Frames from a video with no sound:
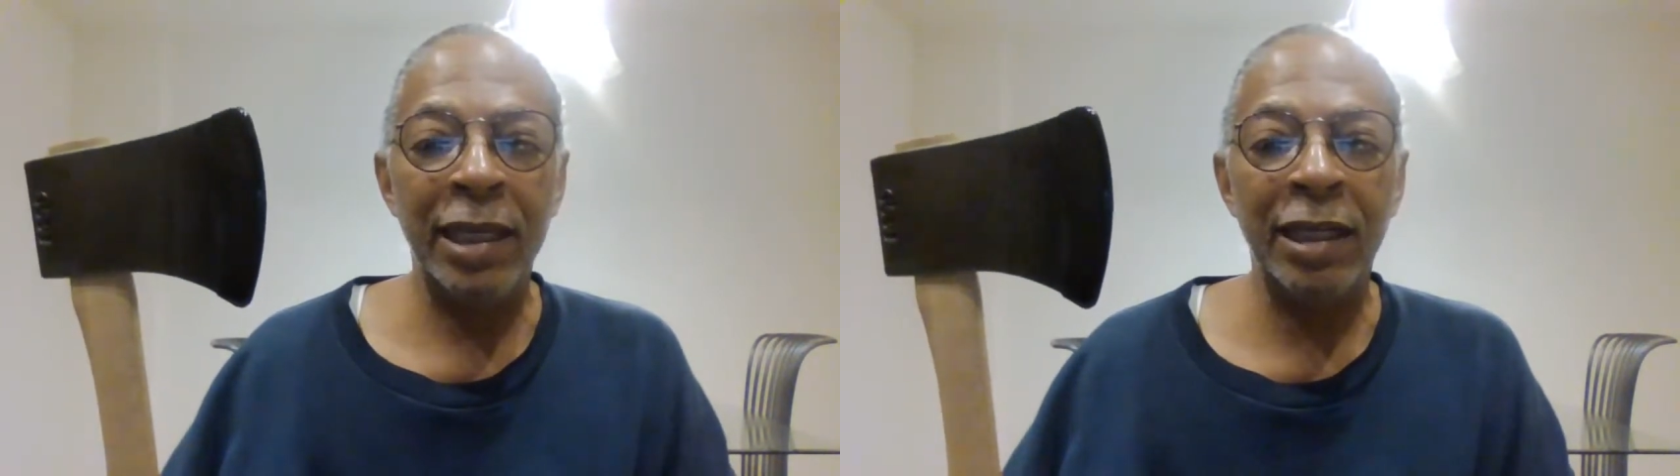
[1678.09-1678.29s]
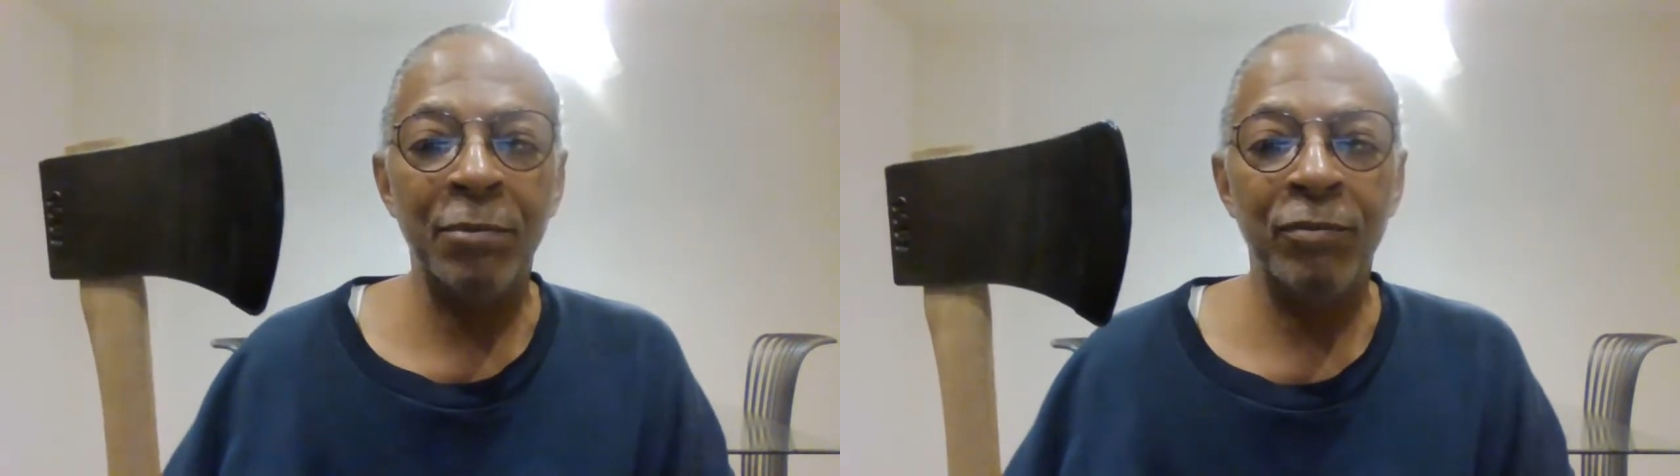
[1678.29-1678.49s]

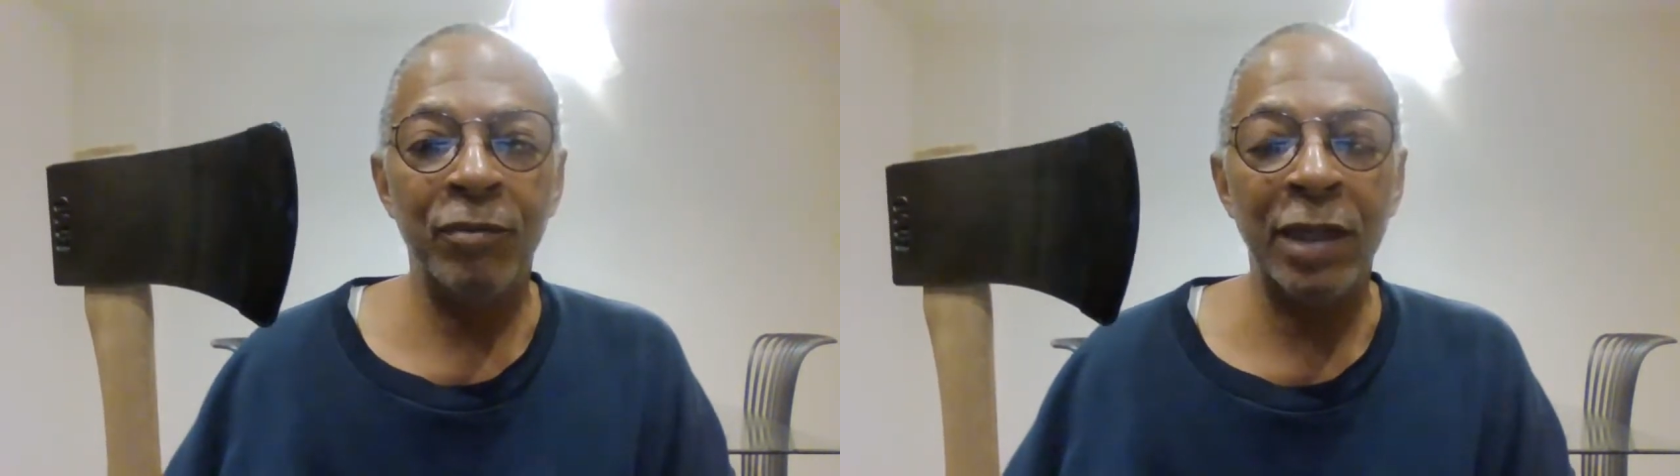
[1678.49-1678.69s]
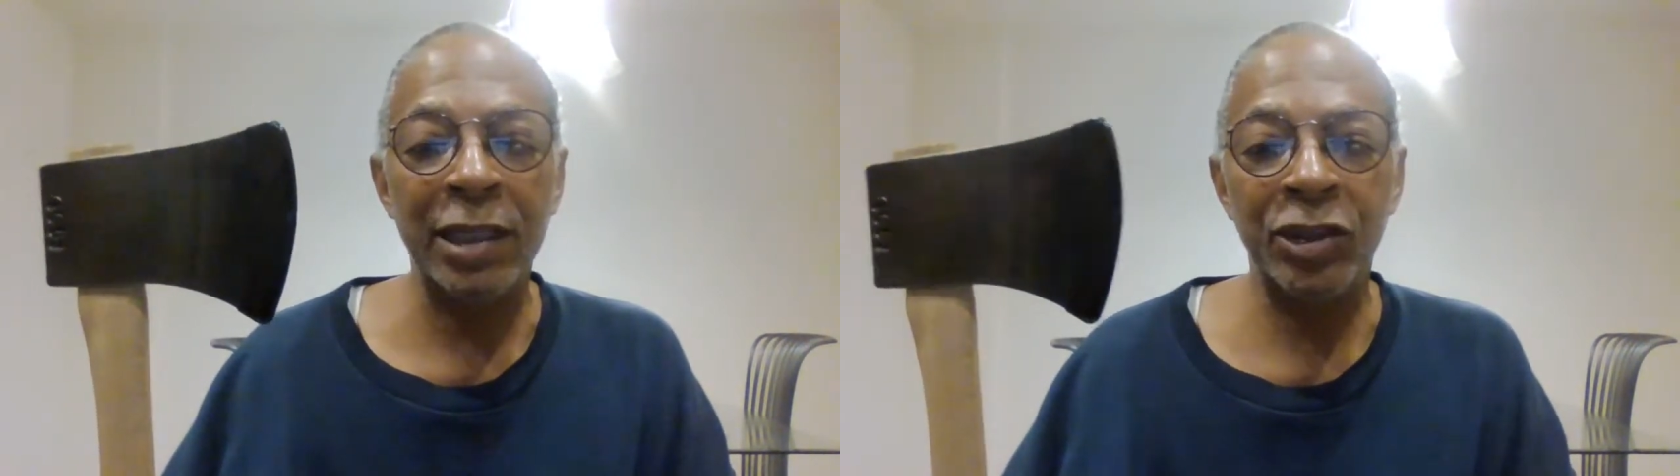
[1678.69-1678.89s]
I'm
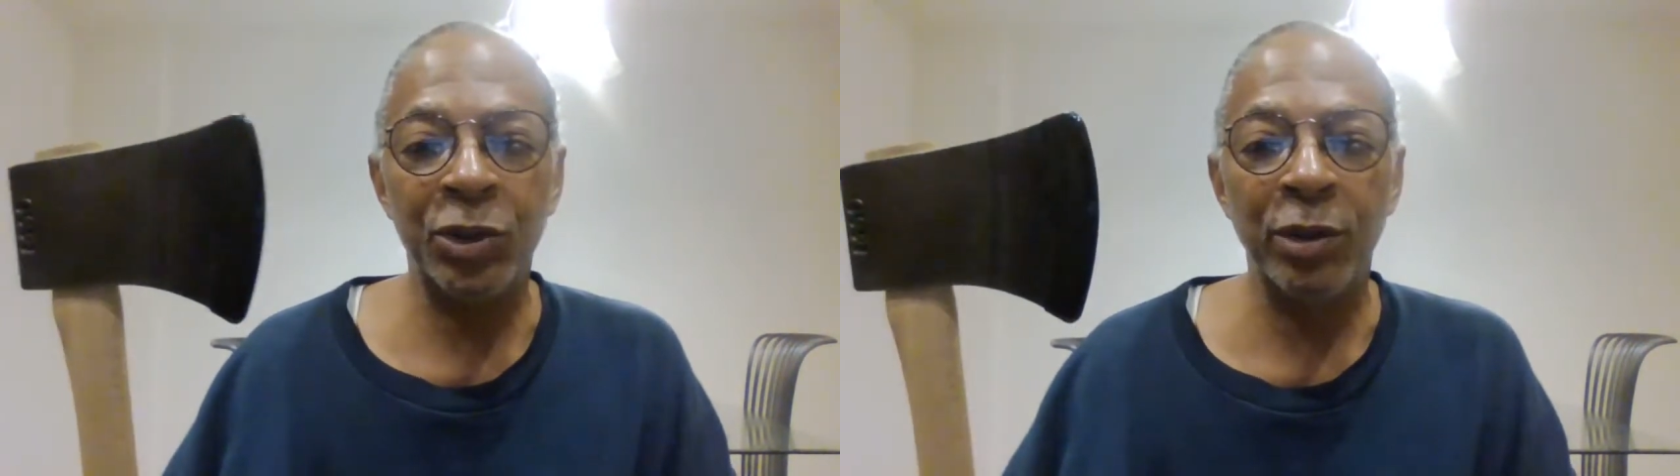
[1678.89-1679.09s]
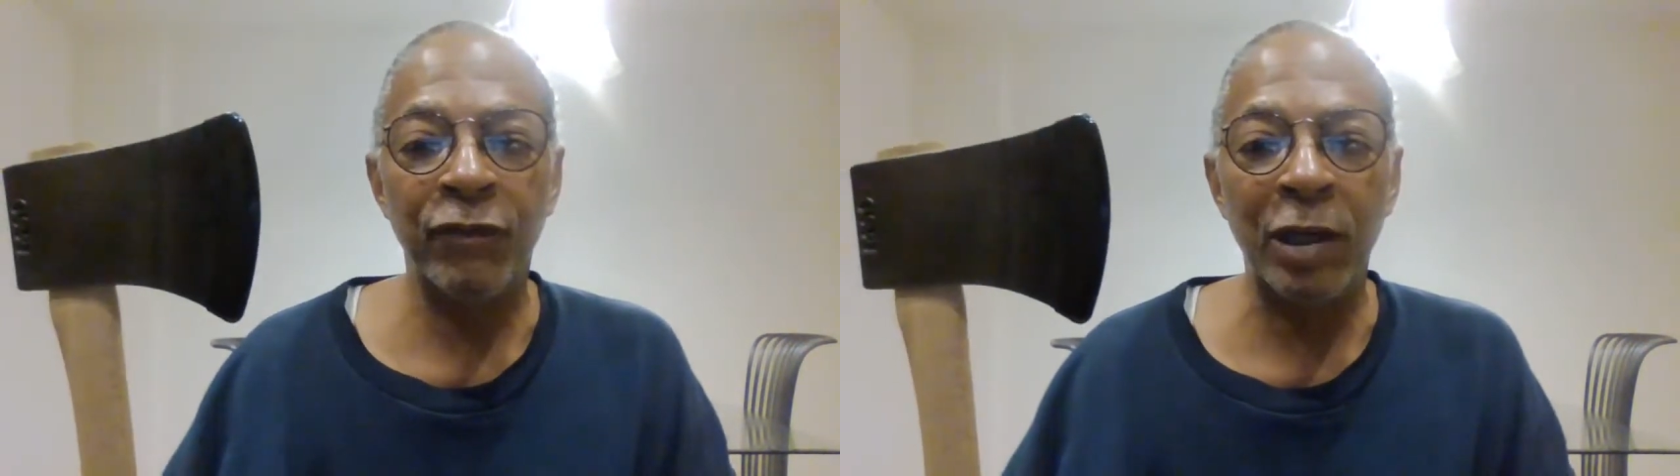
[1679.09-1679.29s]
not sure
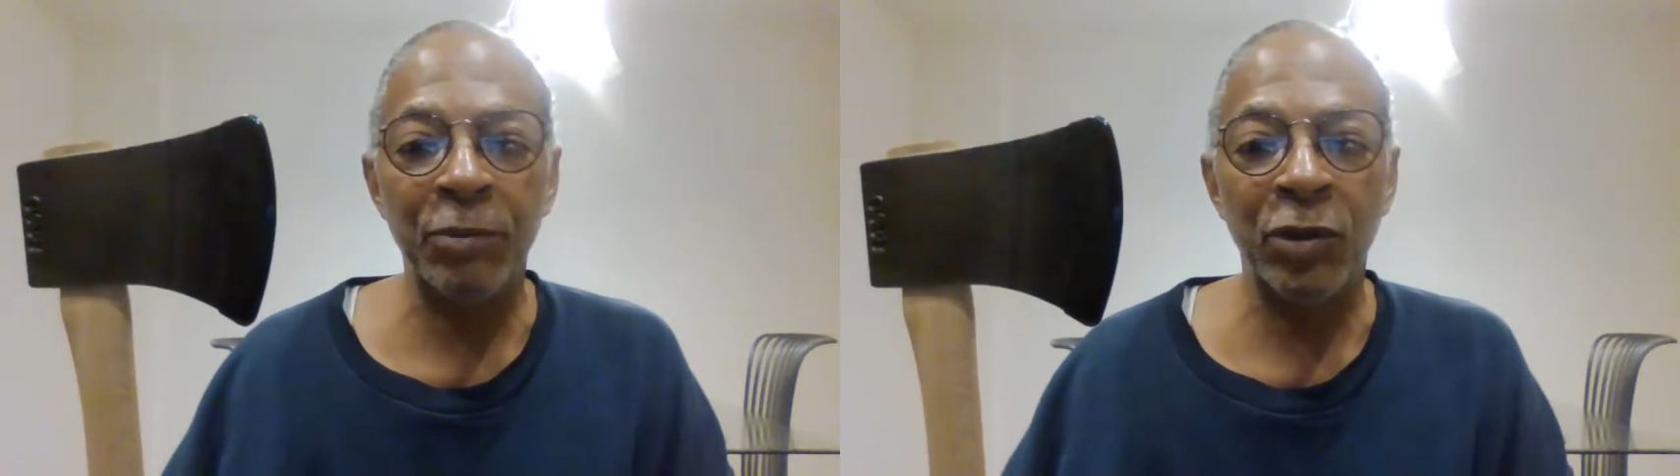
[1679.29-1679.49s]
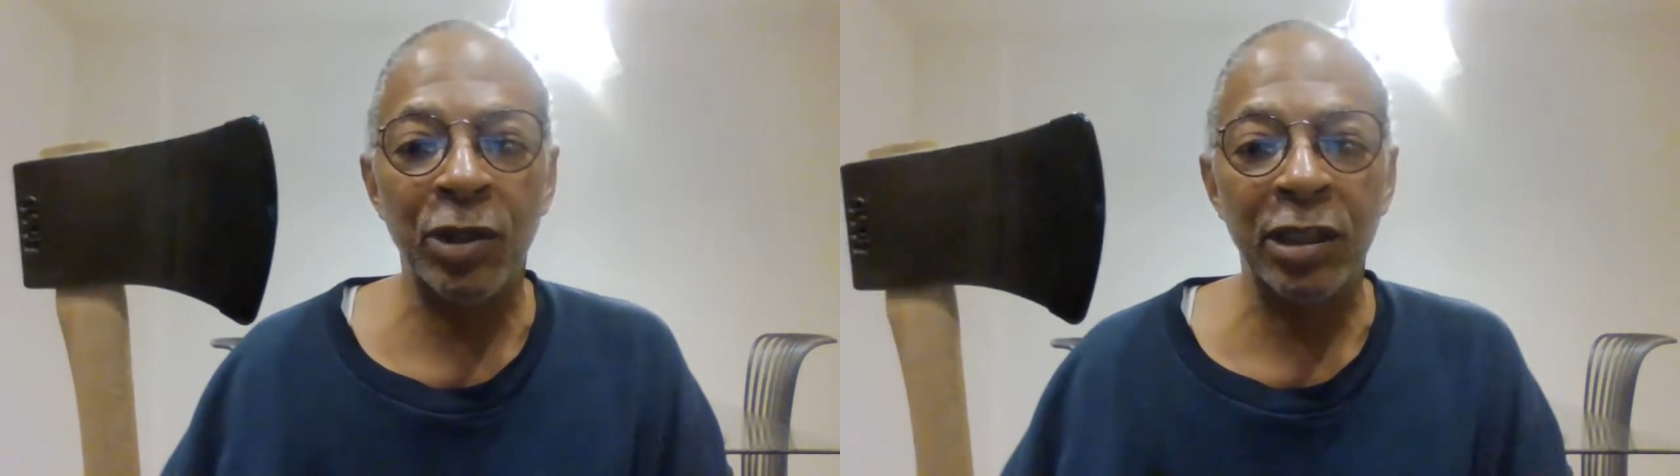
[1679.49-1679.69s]
if I'm
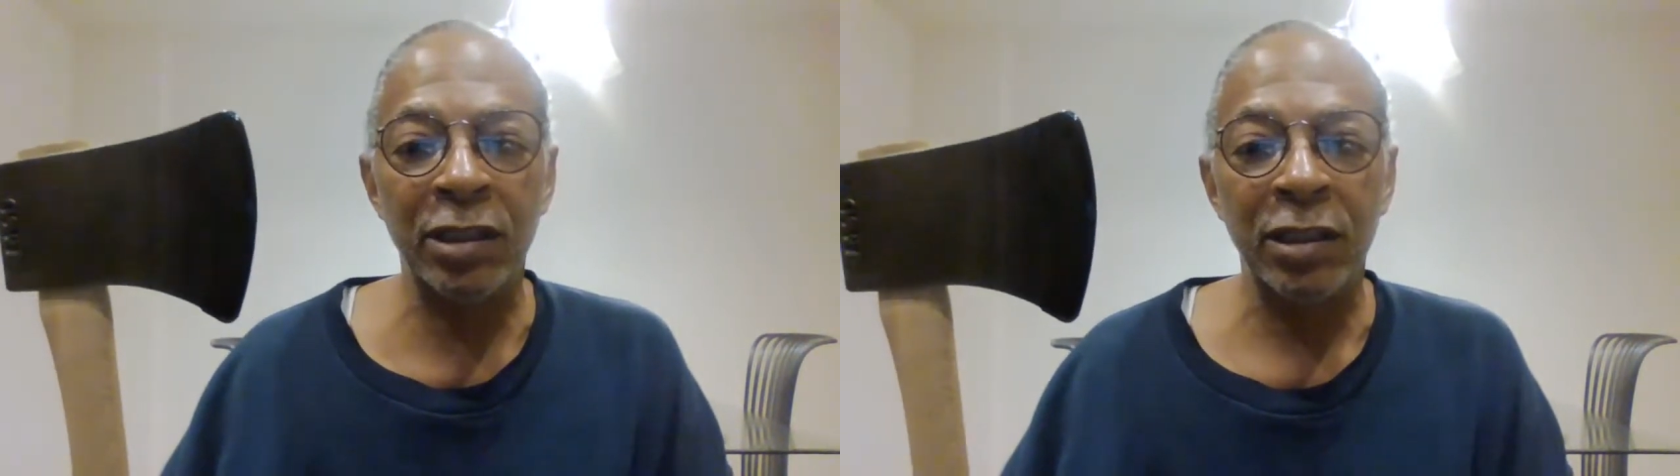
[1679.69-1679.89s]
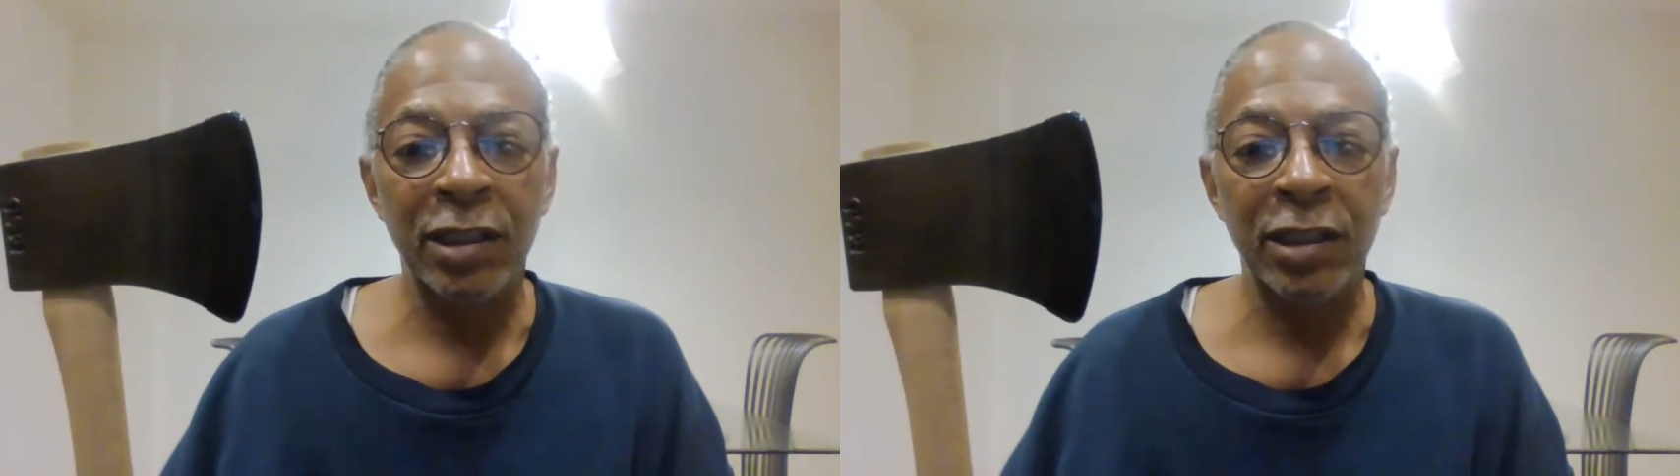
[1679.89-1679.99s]
going to